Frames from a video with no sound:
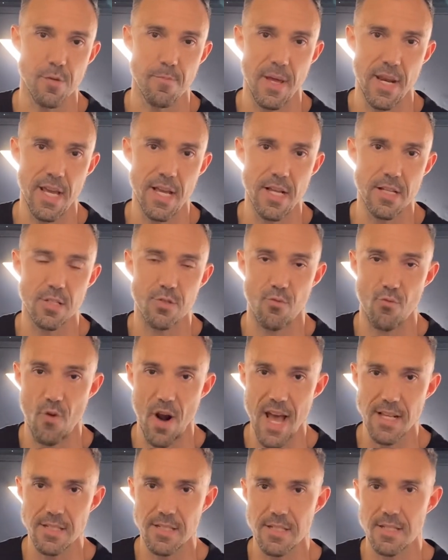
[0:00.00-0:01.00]
minutes
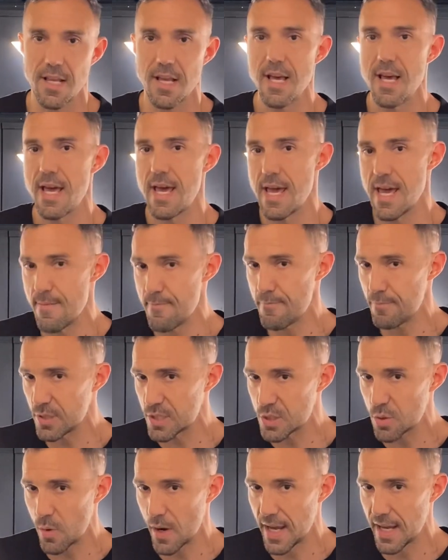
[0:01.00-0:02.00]
rest in
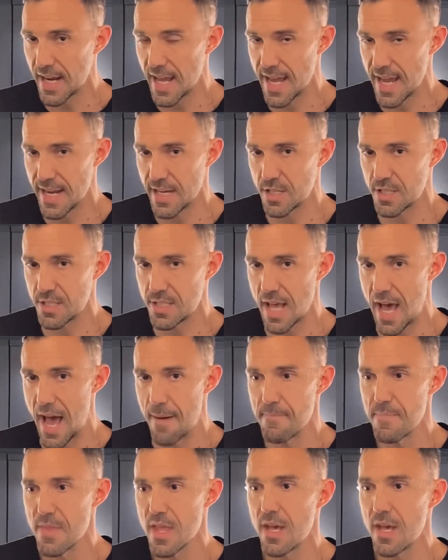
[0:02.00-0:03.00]
between each set.